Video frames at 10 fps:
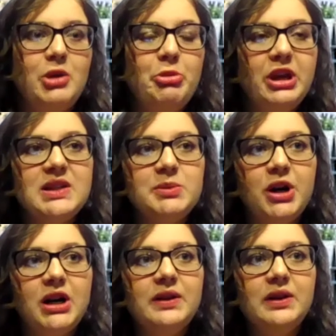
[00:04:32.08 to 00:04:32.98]
biggest
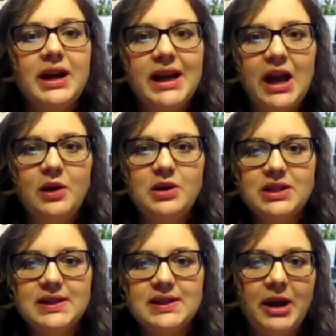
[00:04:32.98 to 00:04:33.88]
part of it right now is
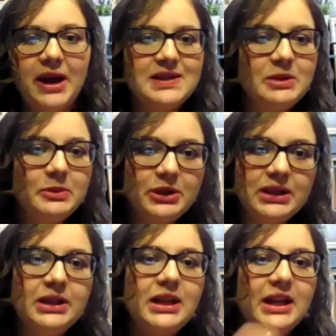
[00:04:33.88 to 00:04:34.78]
just capacity
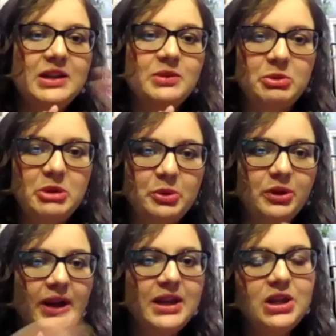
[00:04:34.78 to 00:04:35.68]
building, getting with
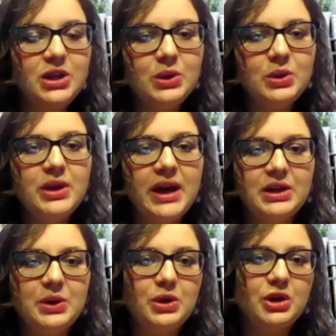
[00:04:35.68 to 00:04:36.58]
people like you
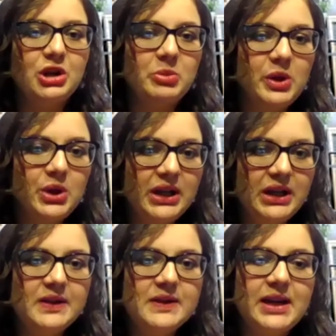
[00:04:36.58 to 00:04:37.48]
that know your
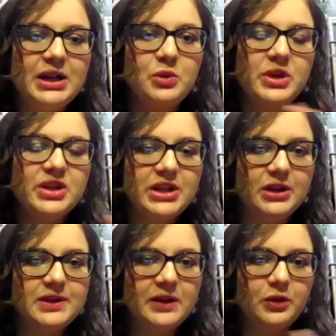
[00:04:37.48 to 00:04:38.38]
communities. I know we
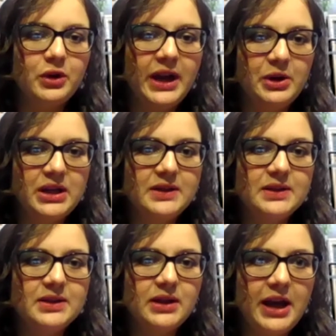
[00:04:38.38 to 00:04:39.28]
share several
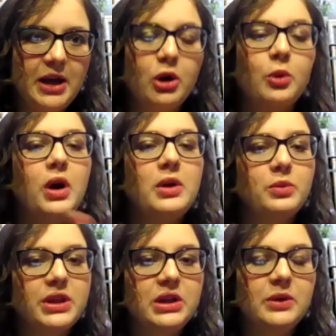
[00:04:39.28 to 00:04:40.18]
counties, or one
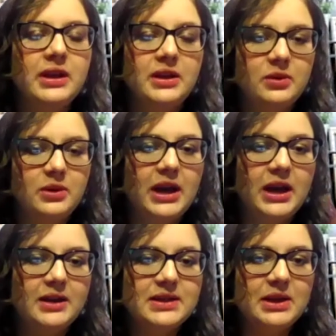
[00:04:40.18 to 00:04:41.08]
with you and
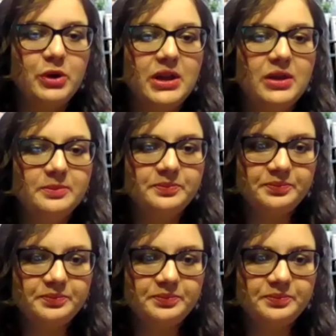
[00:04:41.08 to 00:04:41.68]
then some with